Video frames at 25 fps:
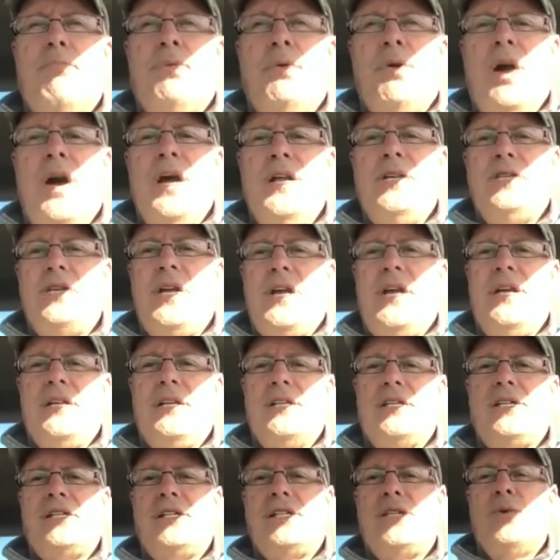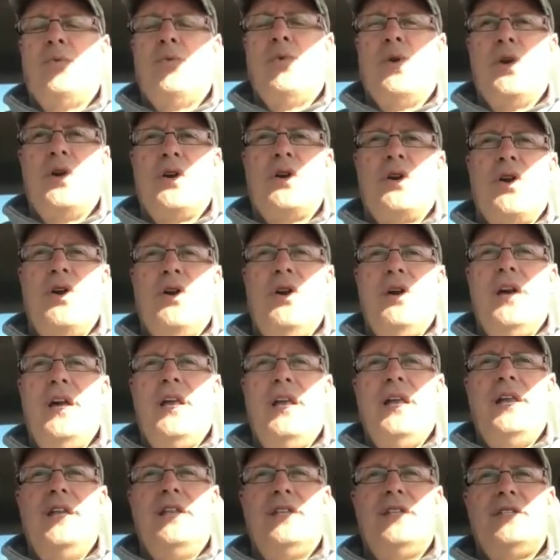projects to work
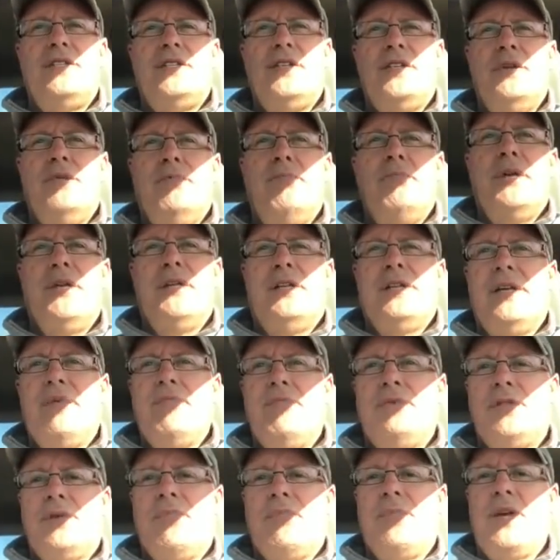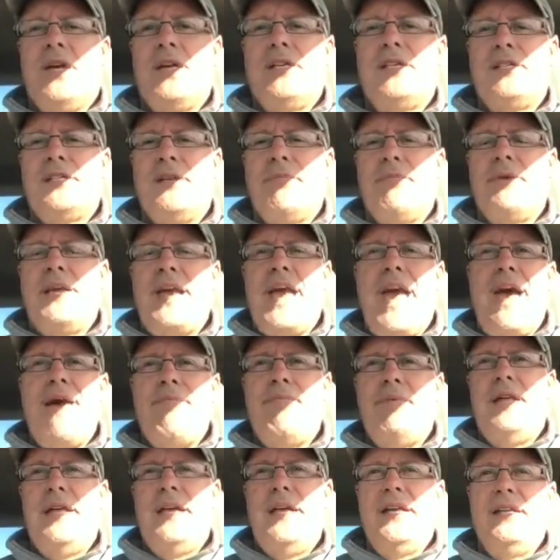on to build him some custom
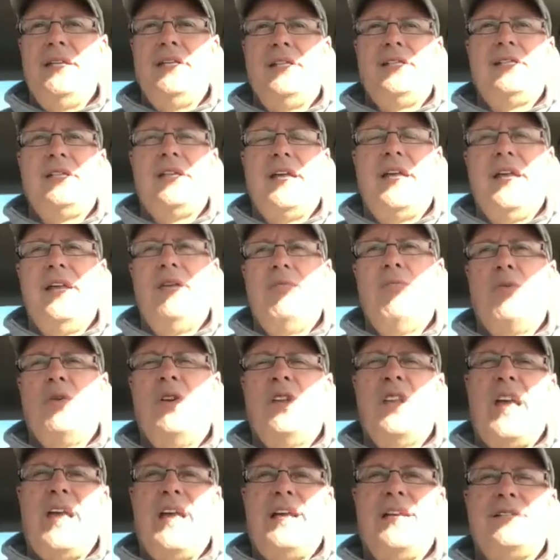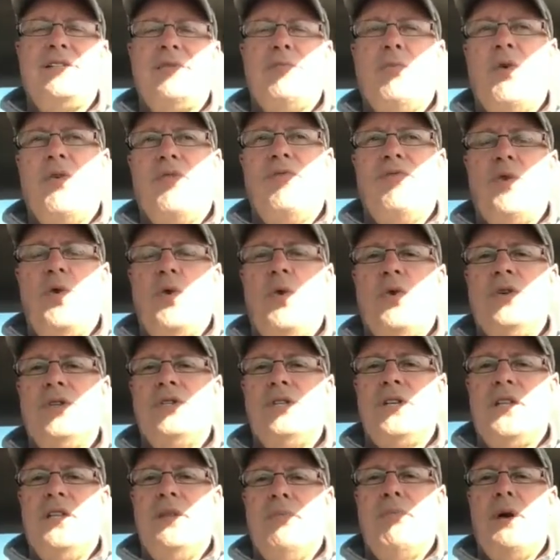cabinets, and we're laying some more
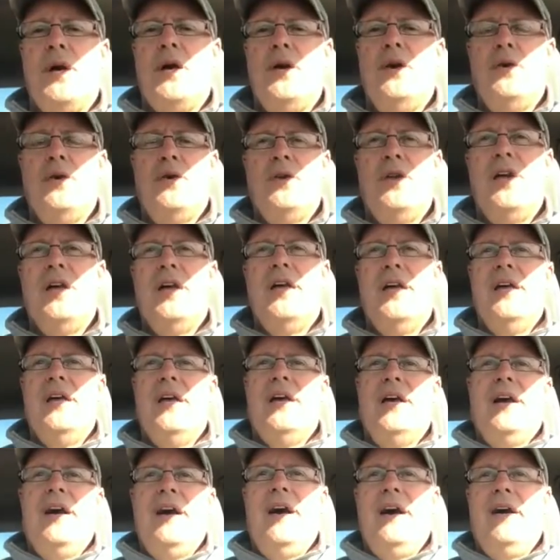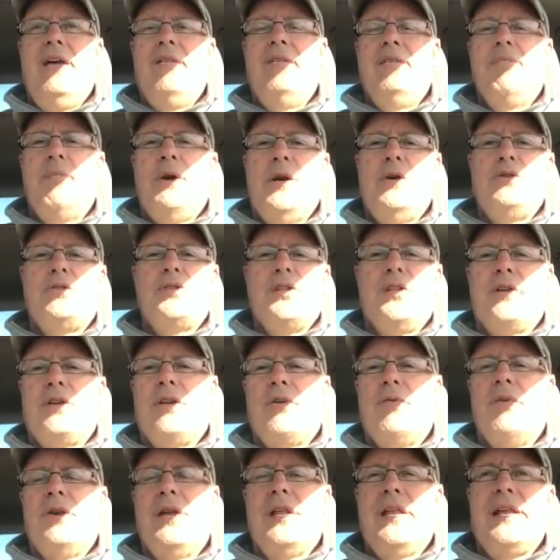floors in the boat. The boat's
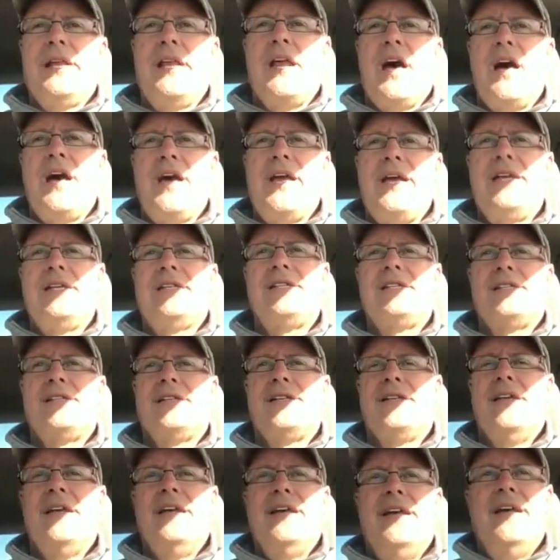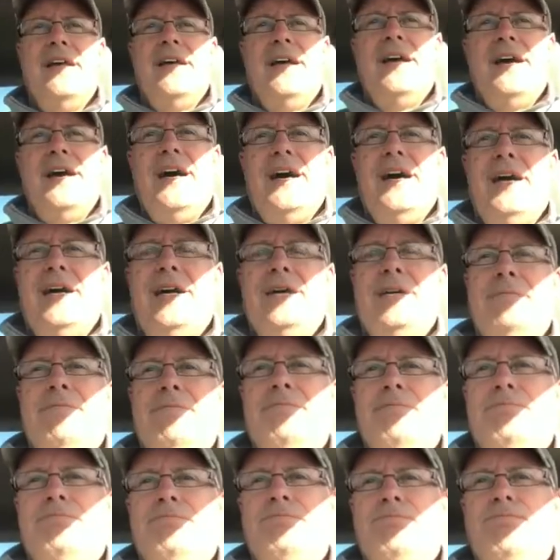looking really nice.
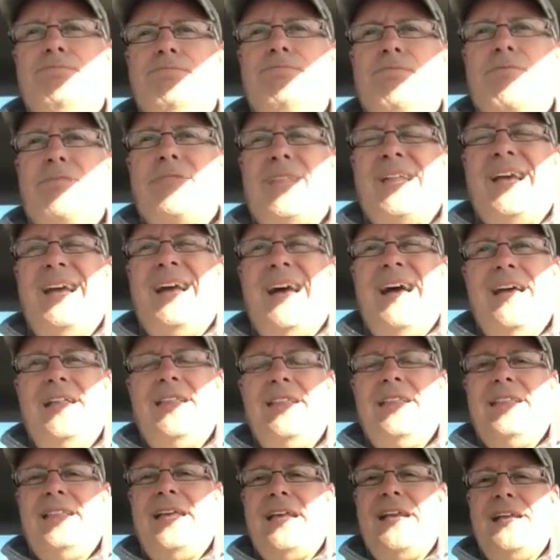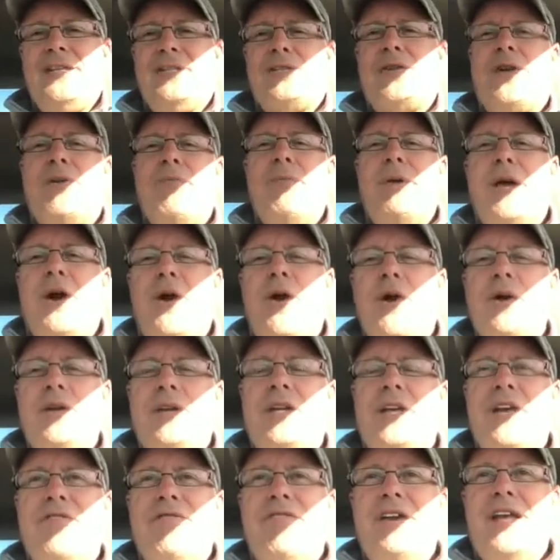I think it's going to be
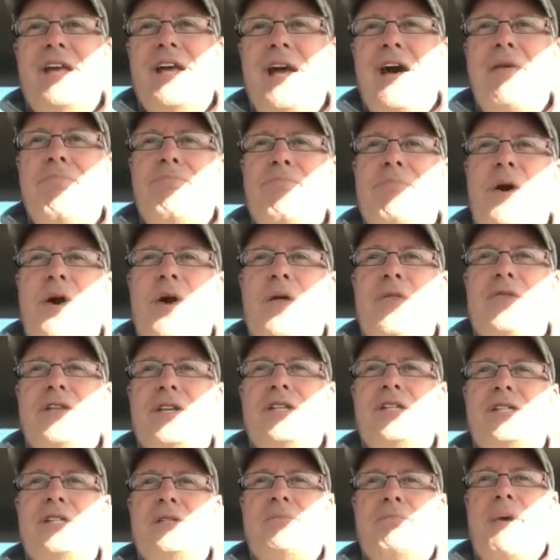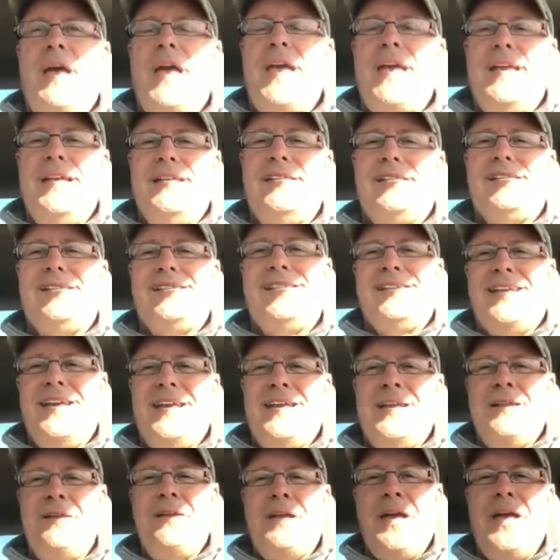hard giving up all the space
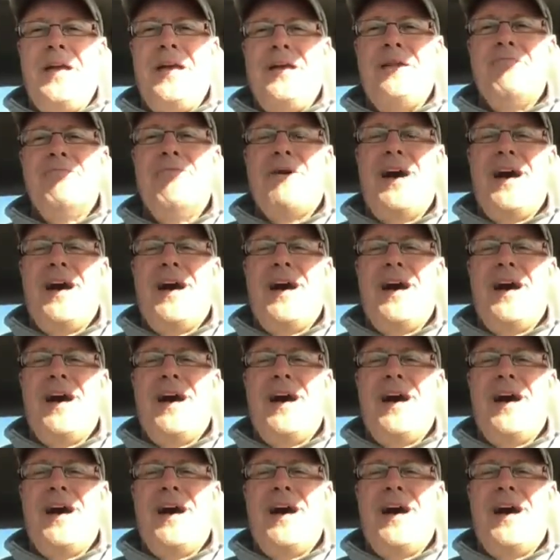in